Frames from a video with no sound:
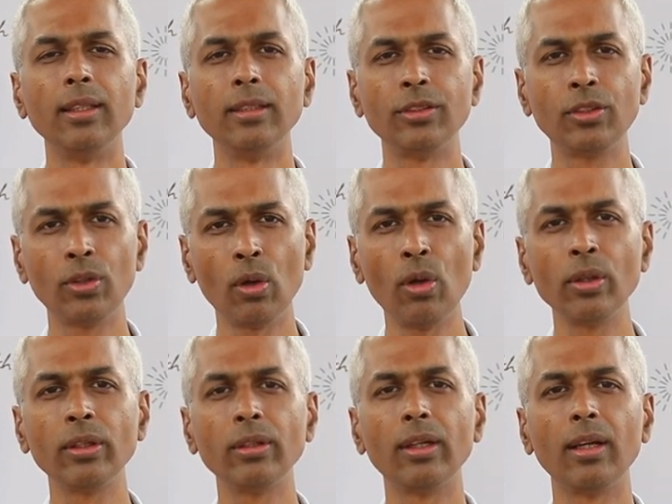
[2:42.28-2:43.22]

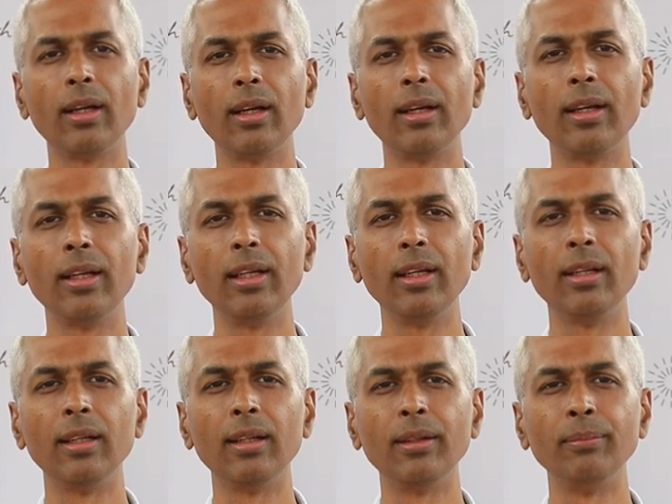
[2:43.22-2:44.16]
strong
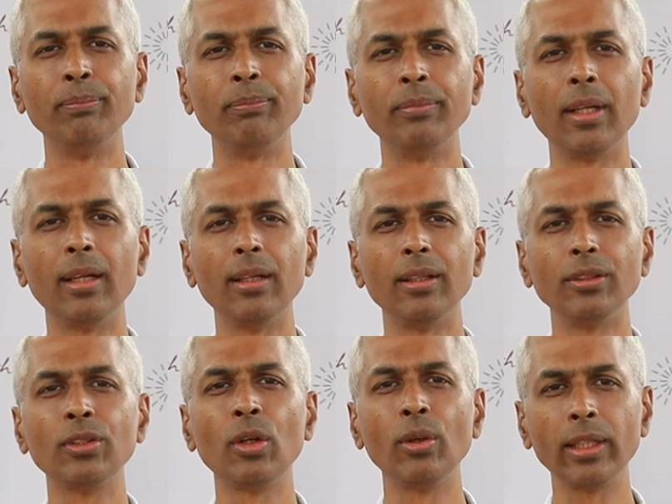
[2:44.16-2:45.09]

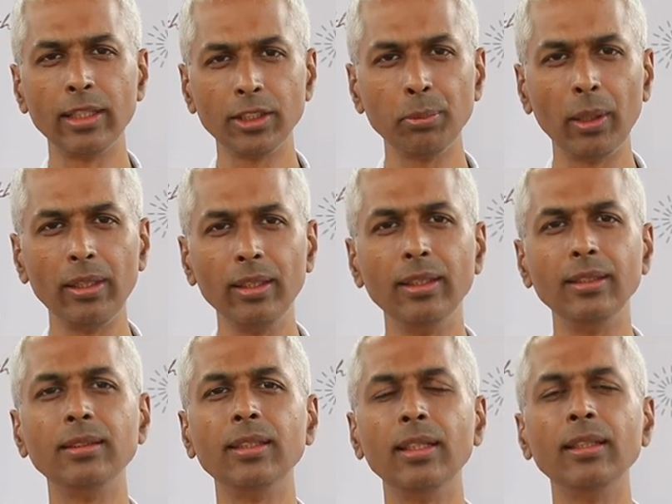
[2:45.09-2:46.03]

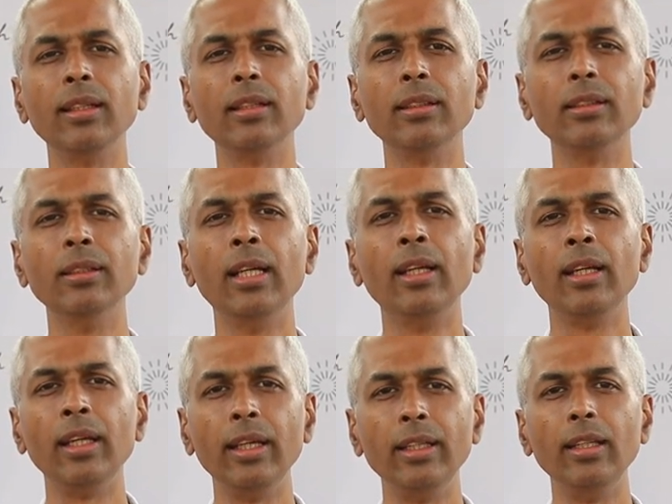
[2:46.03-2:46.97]
expertise in the
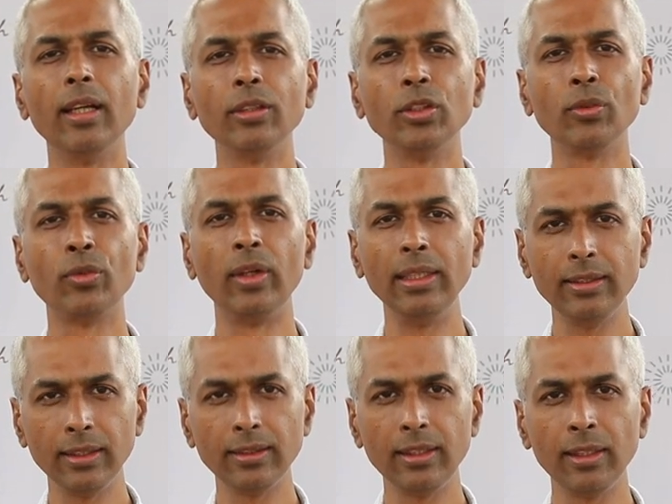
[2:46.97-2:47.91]
areas of health
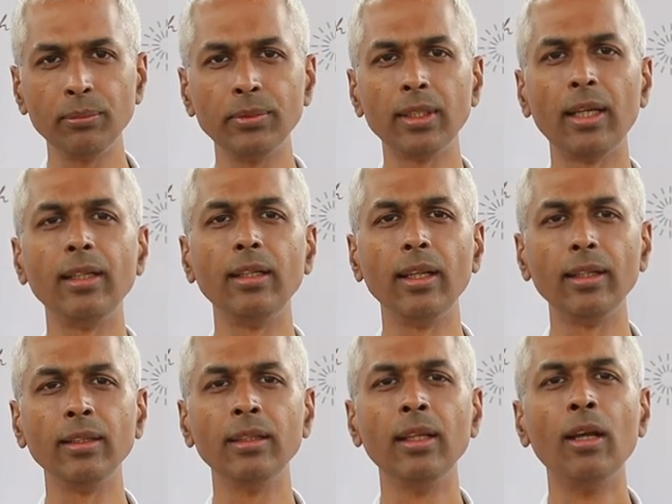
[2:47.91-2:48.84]
systems, and
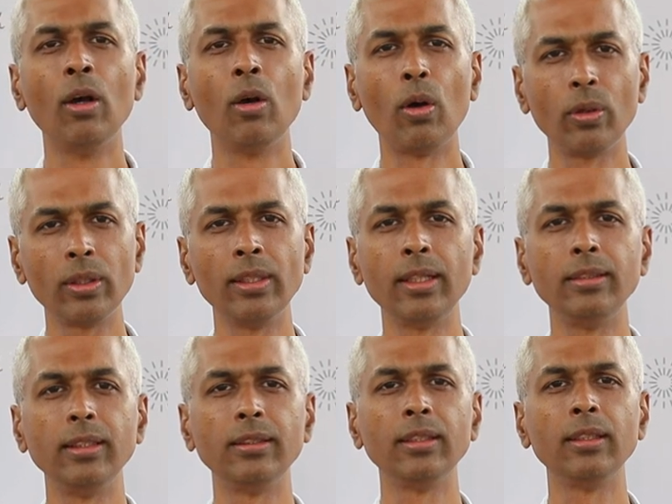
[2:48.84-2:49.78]
then
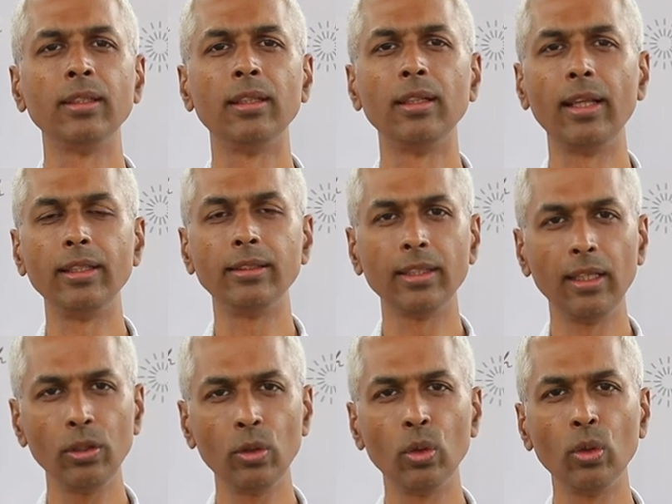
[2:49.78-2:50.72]
organization like
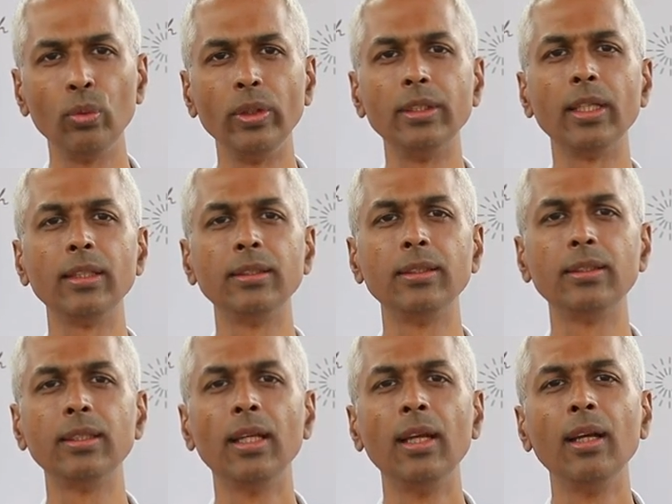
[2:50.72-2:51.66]
SELCO, which
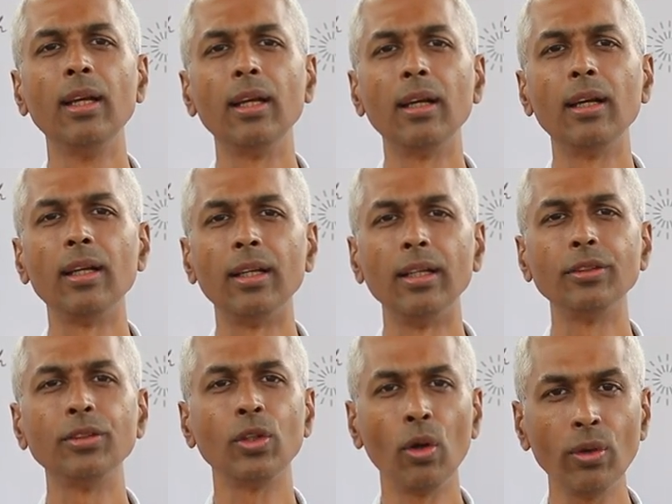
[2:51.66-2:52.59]
has a
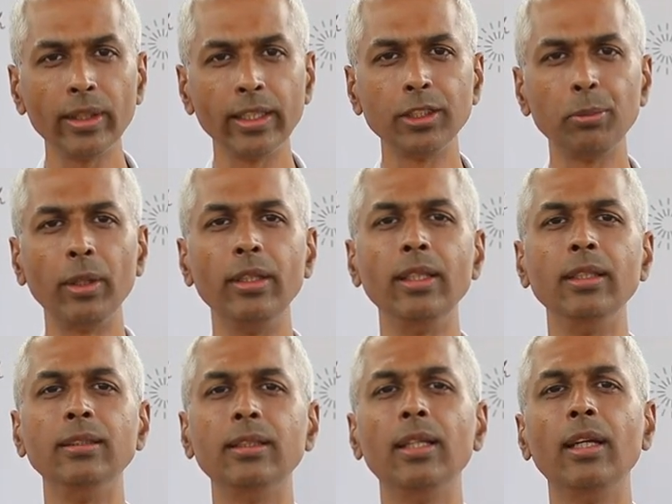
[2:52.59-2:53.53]
strong
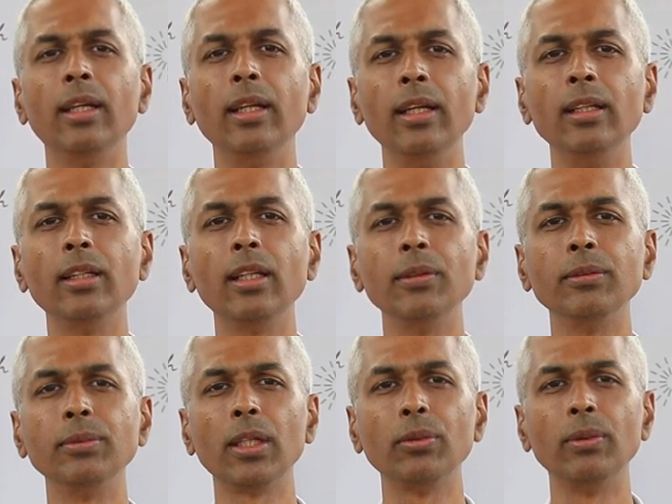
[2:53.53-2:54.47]
expertise in
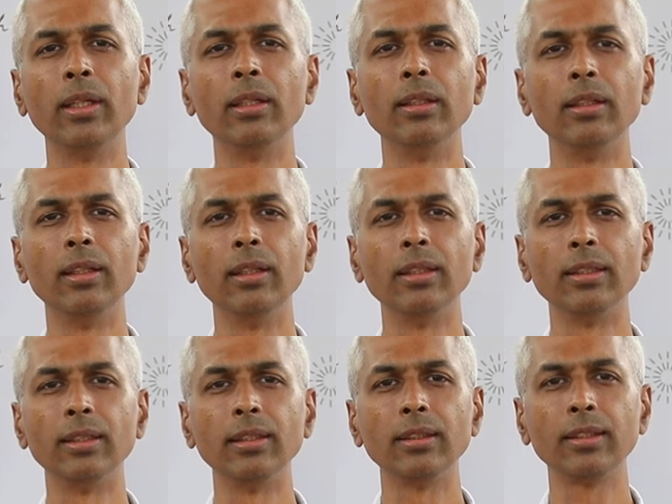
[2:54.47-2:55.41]
terms of
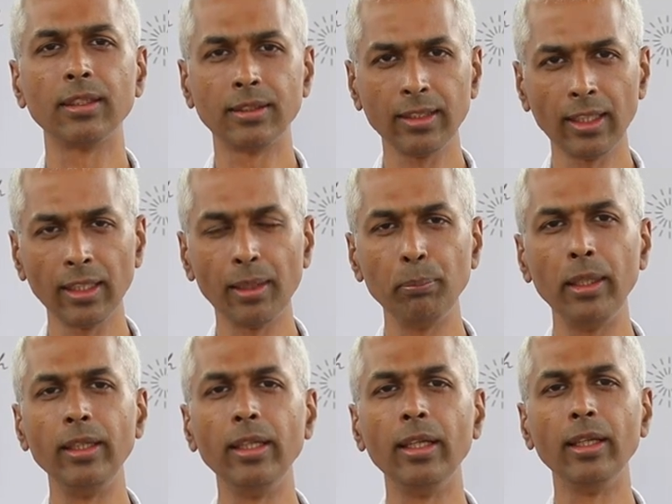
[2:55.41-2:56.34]
the
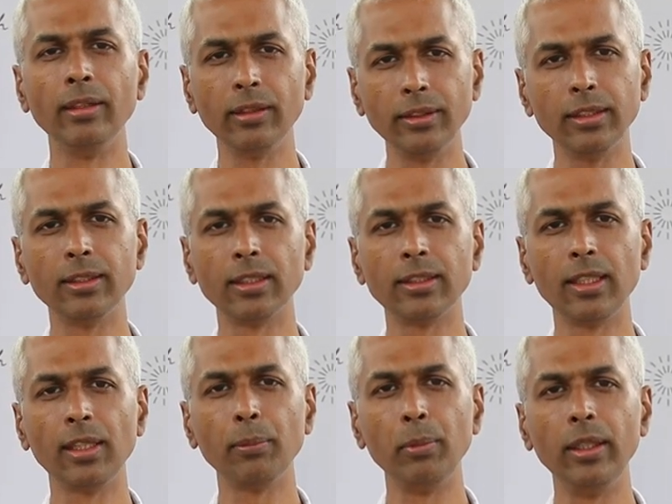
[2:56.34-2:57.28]
sustainability, energy
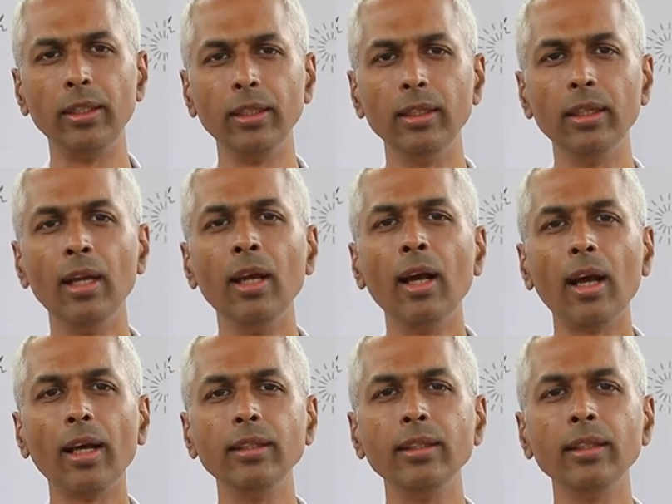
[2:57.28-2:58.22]
sustainability,
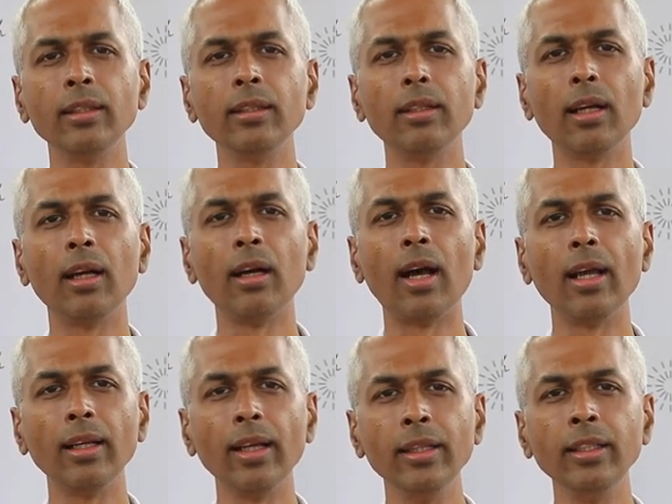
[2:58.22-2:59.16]
I think
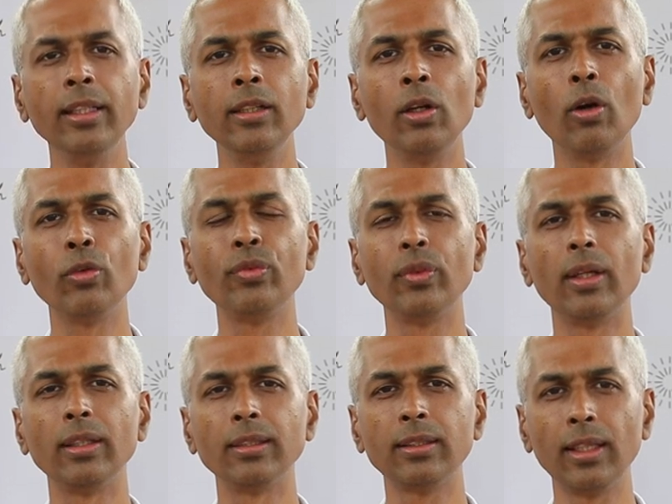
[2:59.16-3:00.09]
aligning of
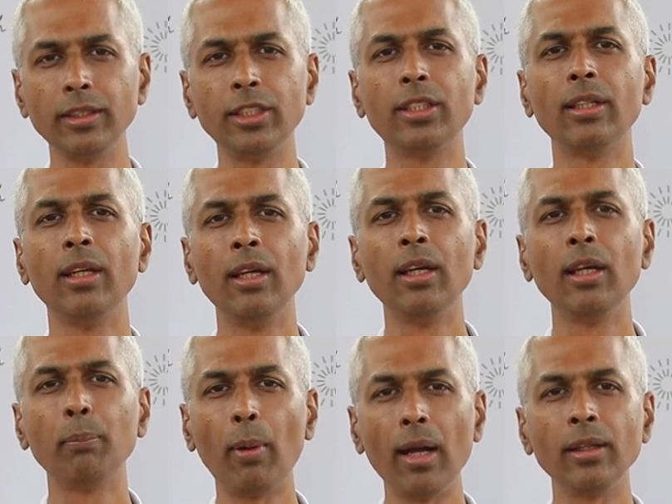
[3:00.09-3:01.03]
such
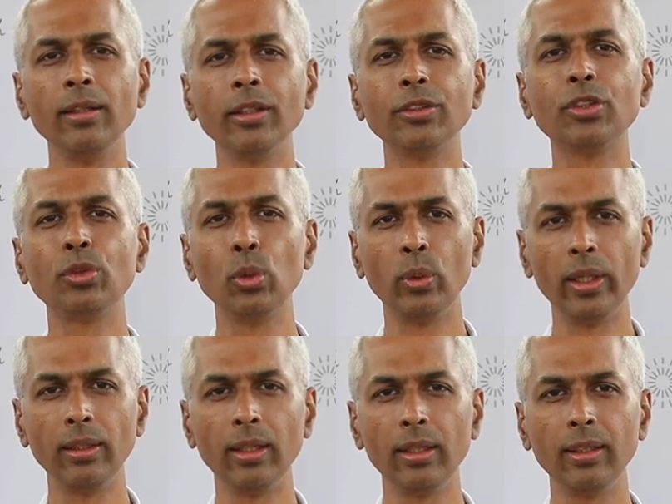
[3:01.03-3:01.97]
partners
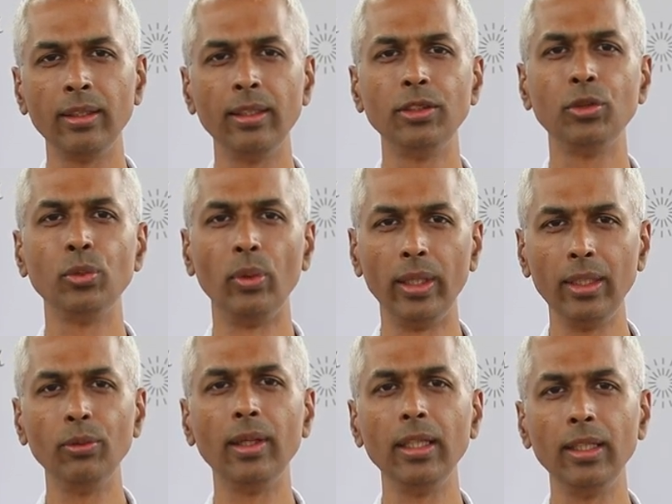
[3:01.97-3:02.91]
together is
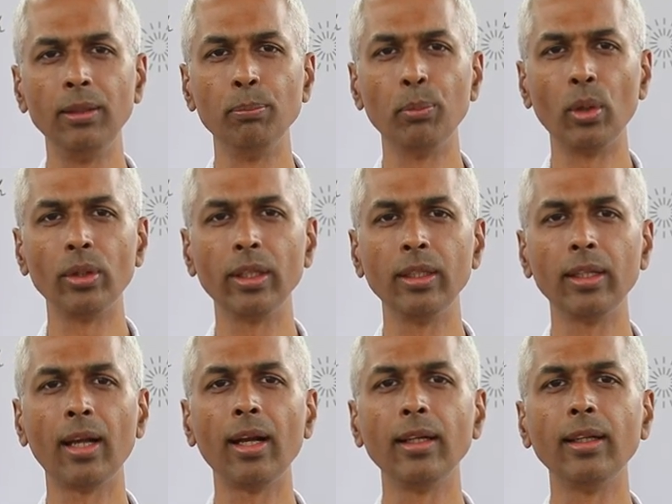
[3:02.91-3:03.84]
very, very
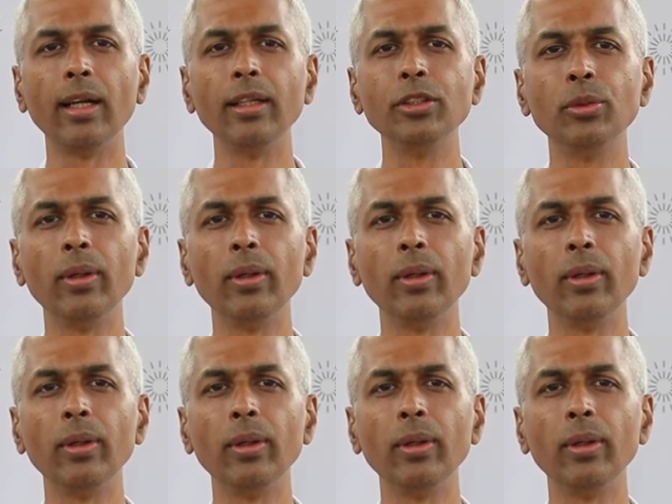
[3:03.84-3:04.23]
important, and that's